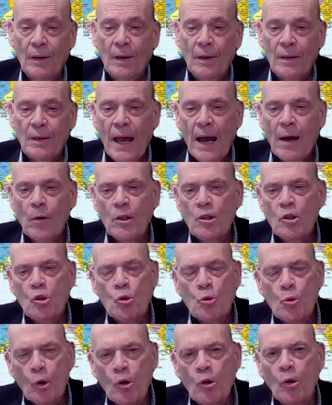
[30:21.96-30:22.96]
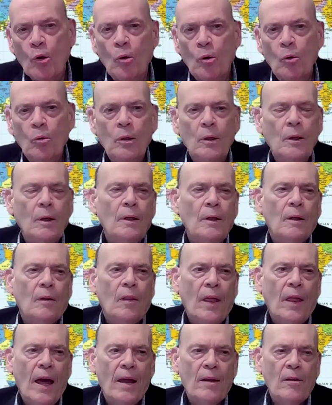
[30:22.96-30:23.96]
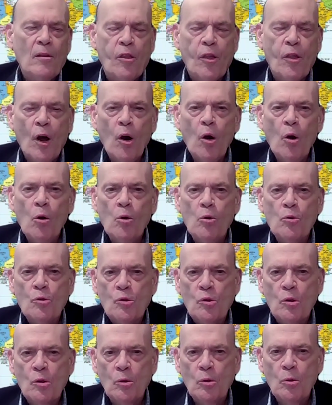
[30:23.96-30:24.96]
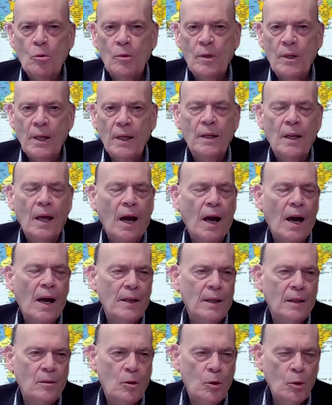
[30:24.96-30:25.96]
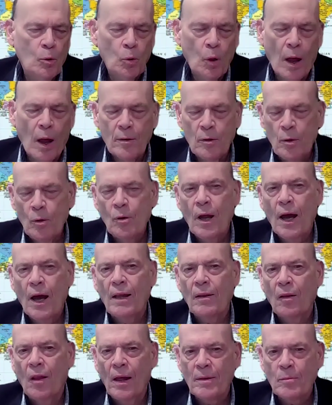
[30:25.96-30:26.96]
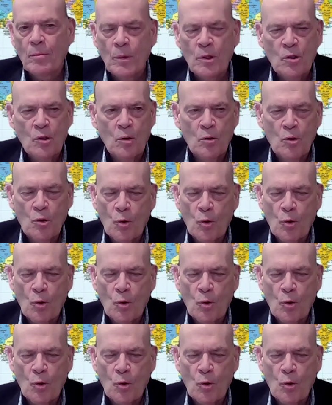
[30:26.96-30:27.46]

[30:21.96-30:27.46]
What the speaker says: Now, it's true that those who did not and do not like Mr.